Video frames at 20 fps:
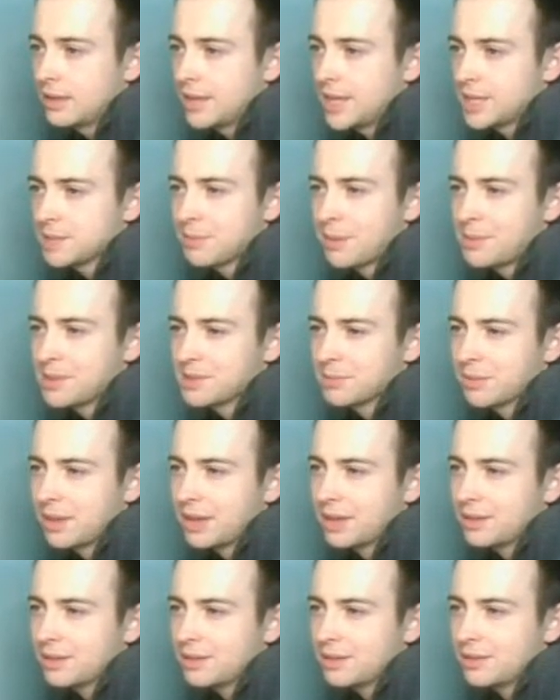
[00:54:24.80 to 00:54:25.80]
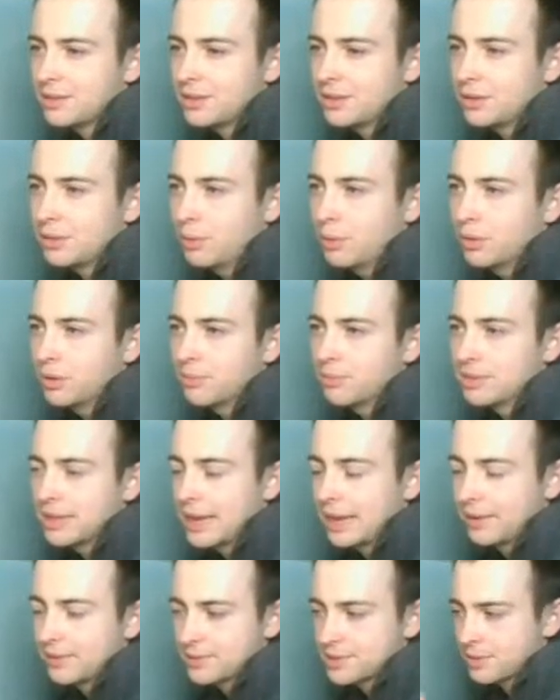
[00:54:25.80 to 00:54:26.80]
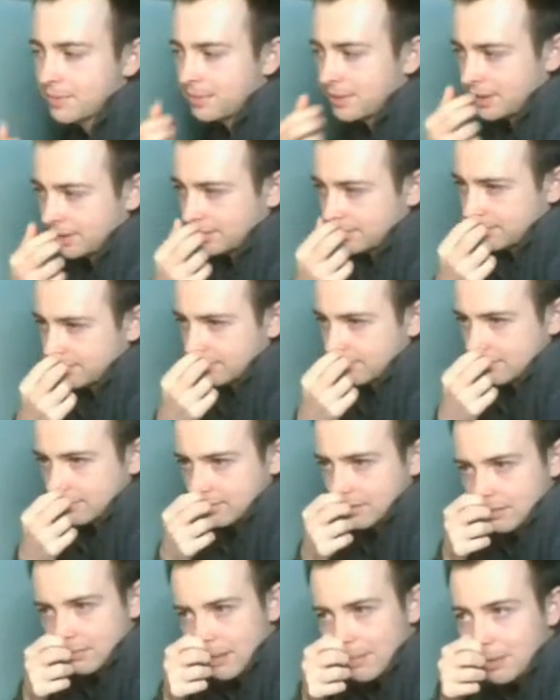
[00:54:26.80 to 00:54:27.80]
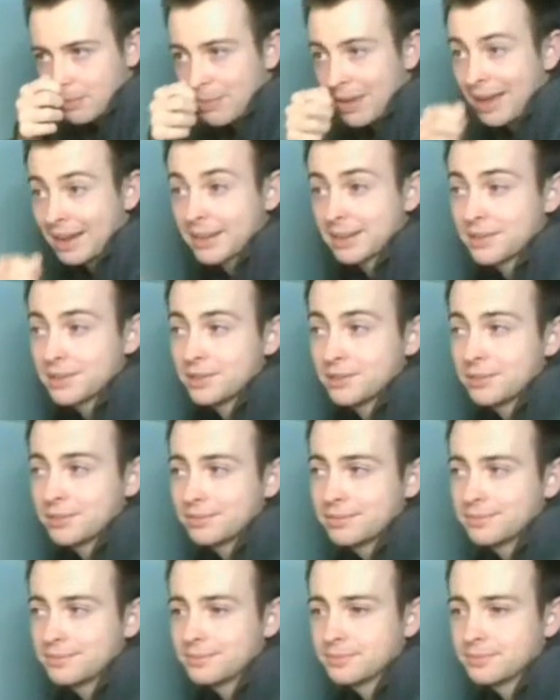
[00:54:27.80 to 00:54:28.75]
This may be some like Golem deck or something. Maybe Pekka, too.